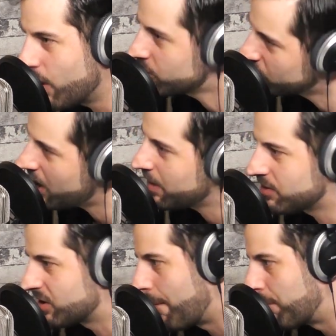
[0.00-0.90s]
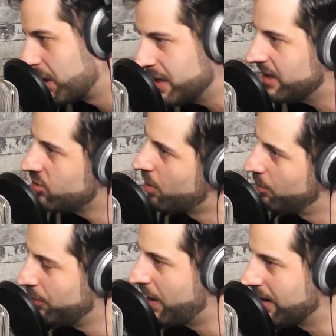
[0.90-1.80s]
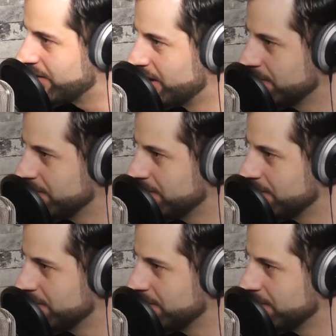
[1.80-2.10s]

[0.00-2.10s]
though what you're talking about is a completely normal thing. Right.